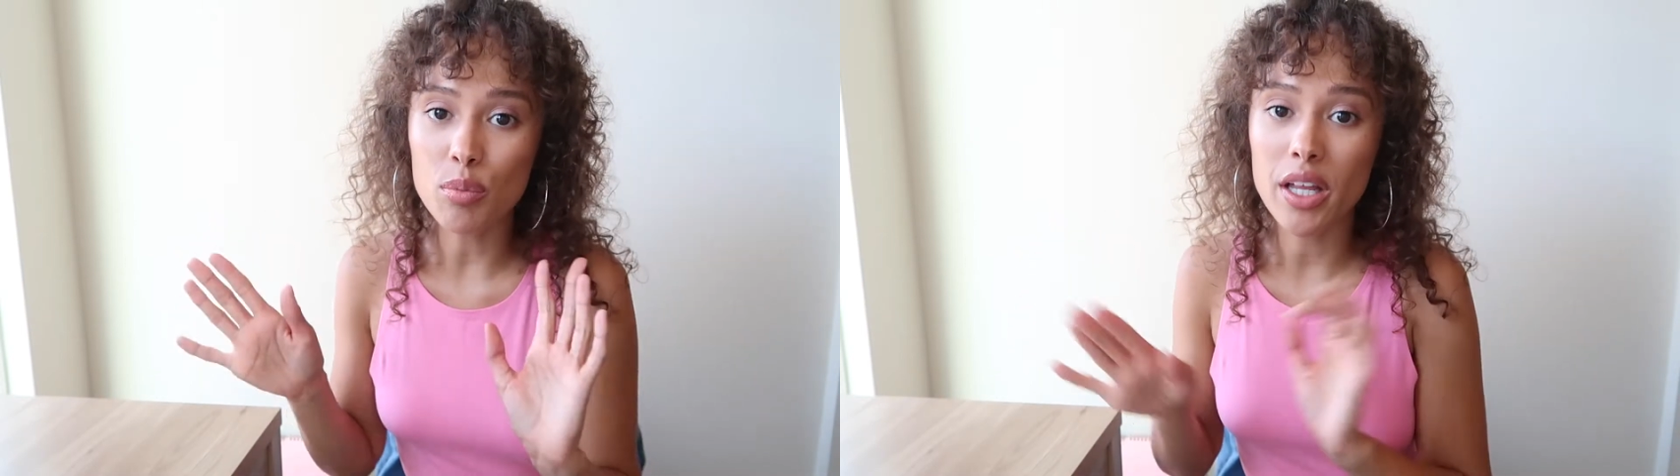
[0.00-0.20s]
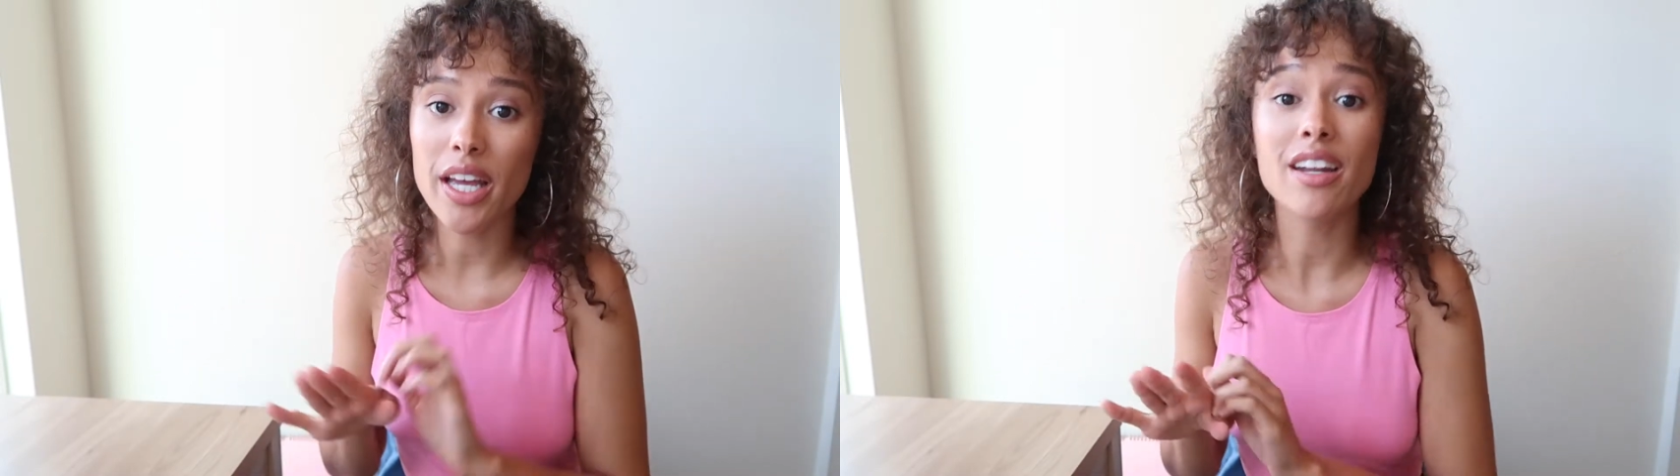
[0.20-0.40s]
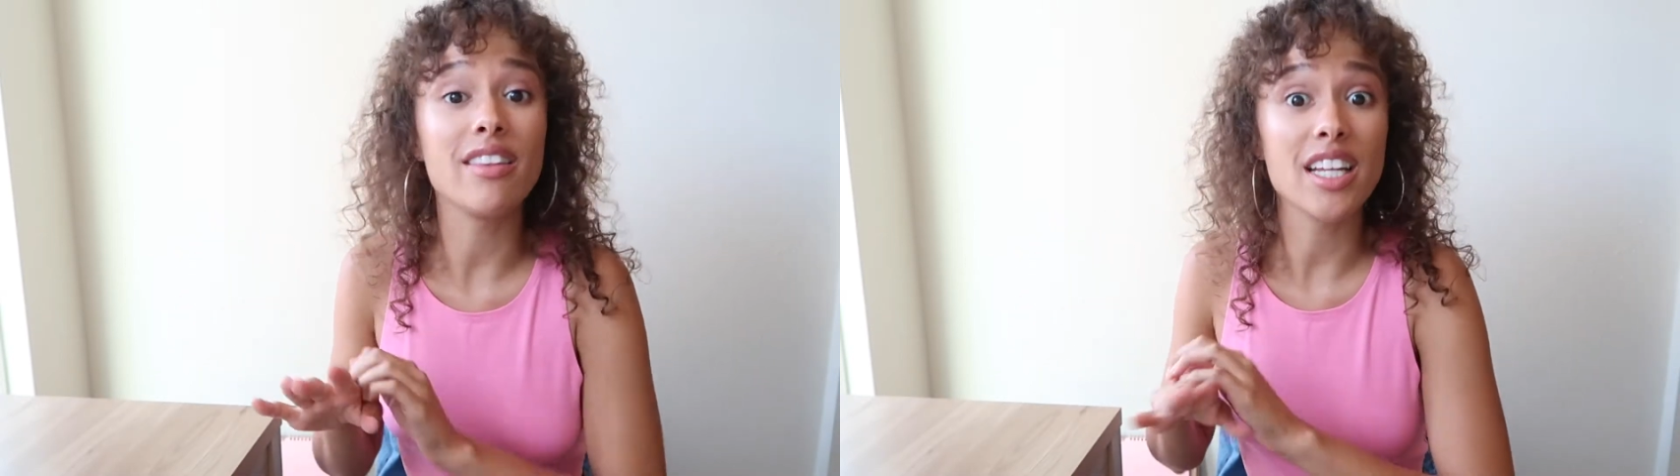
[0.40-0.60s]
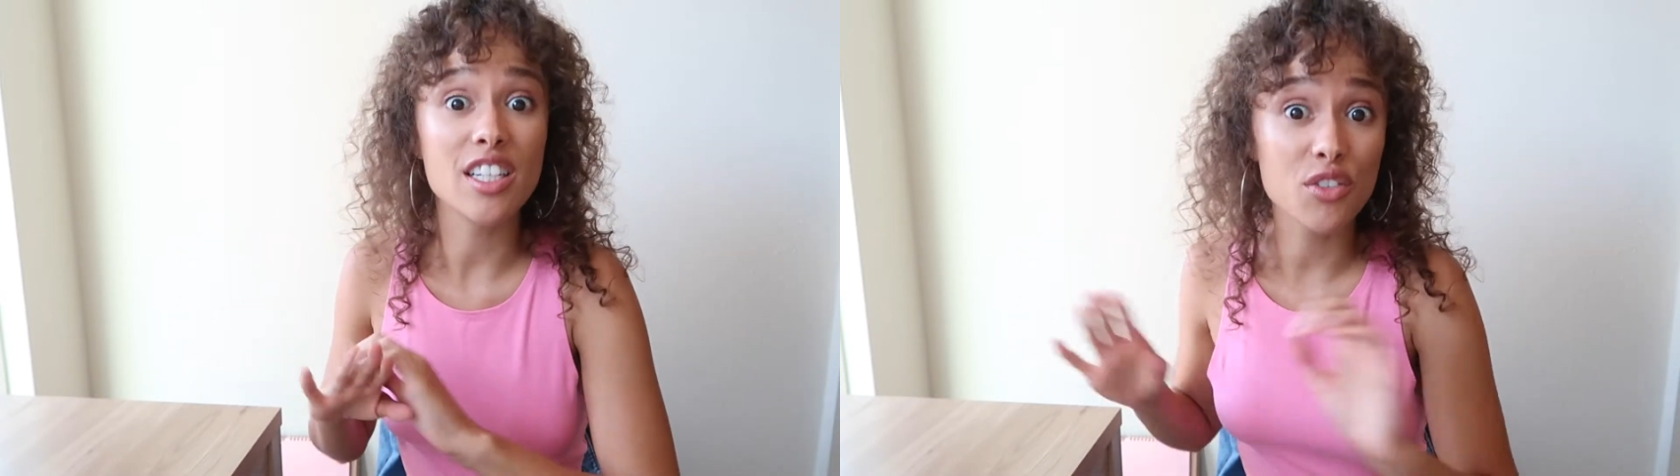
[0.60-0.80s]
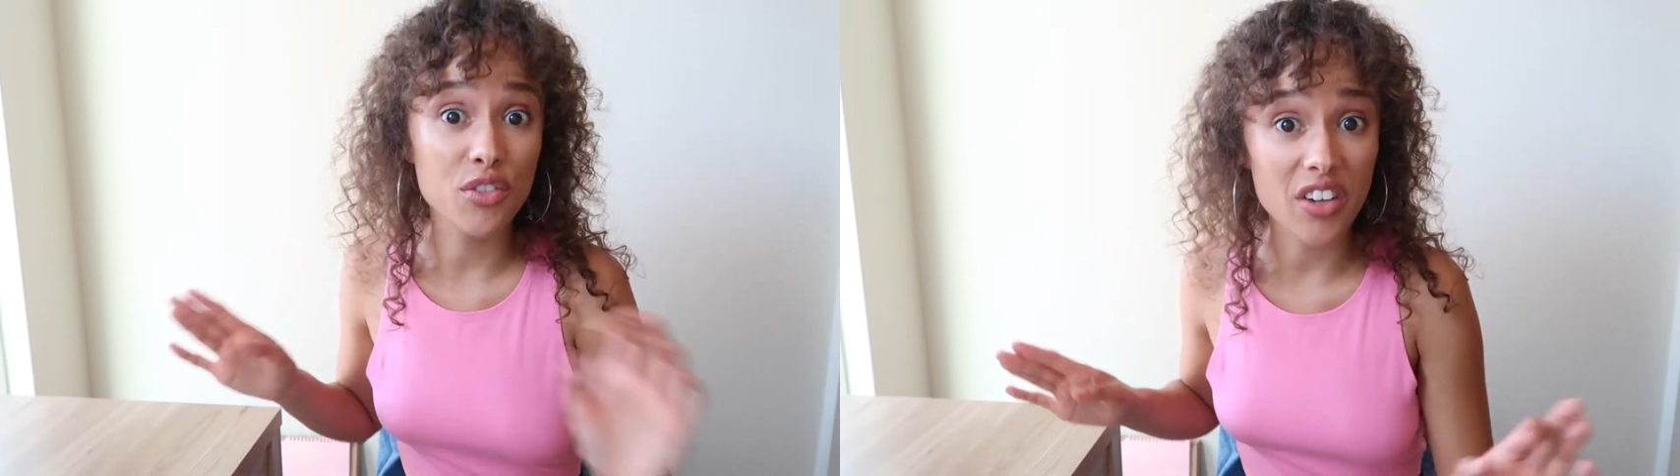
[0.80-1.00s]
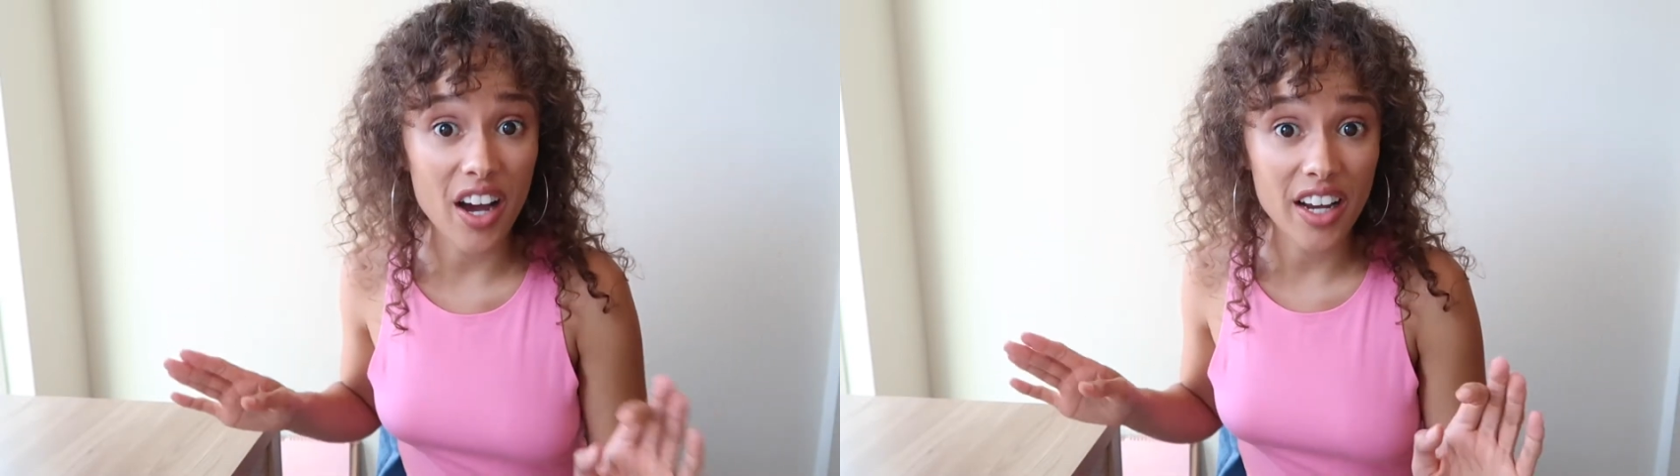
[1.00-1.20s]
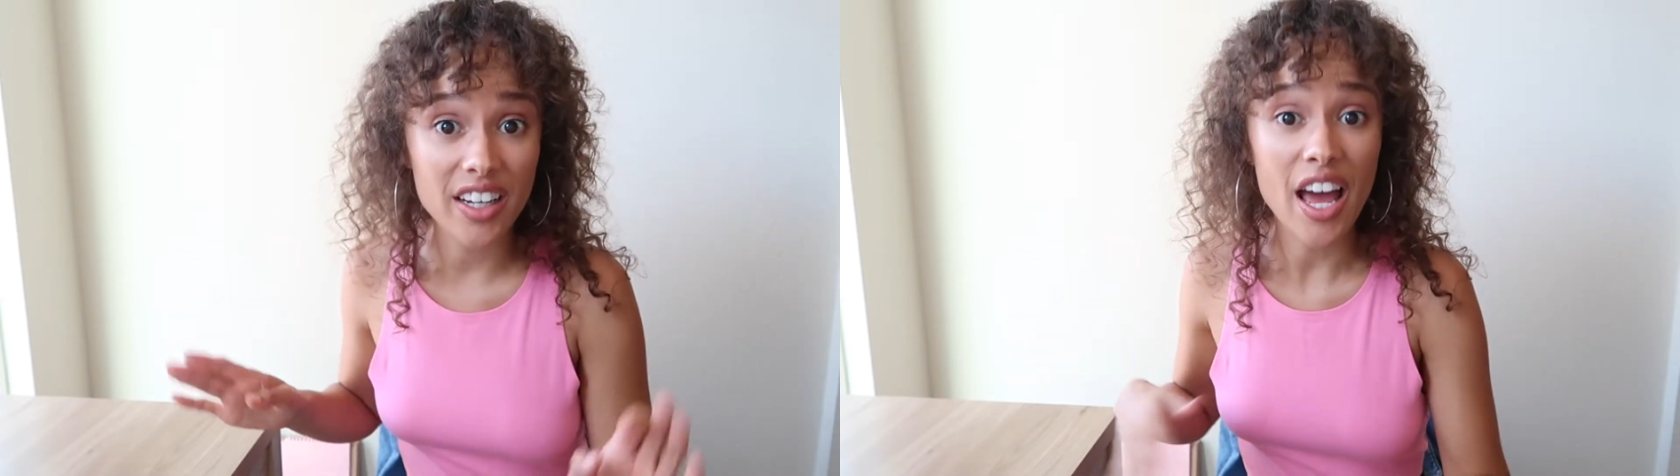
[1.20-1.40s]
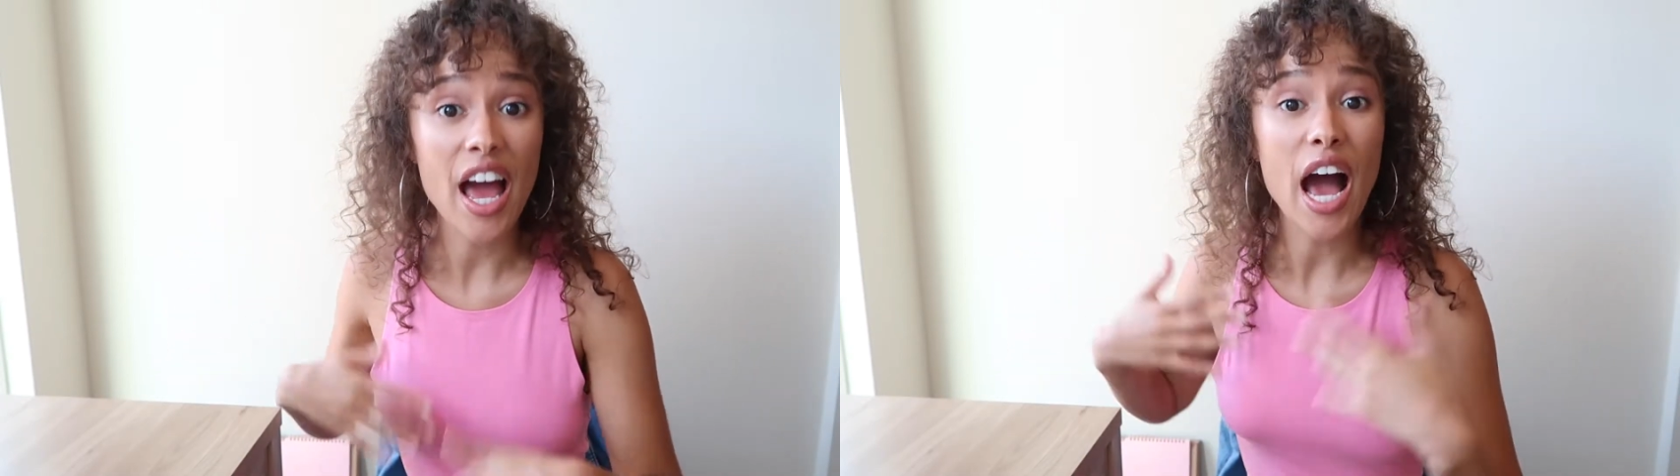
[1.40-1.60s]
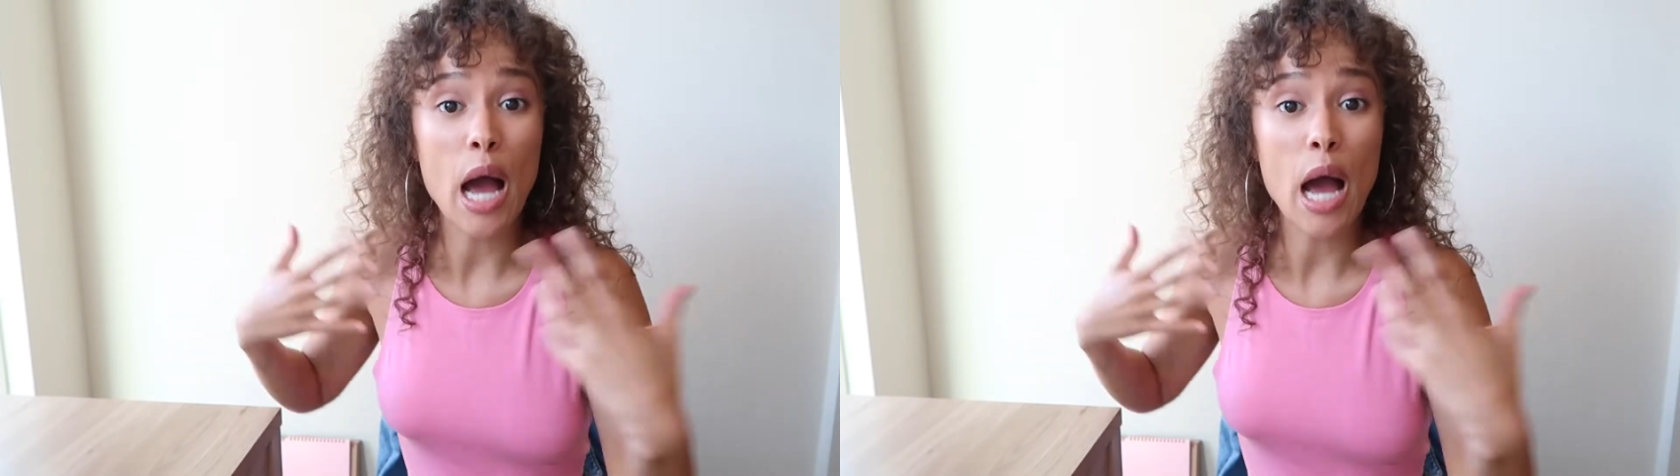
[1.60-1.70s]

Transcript: to plan, and that is fine.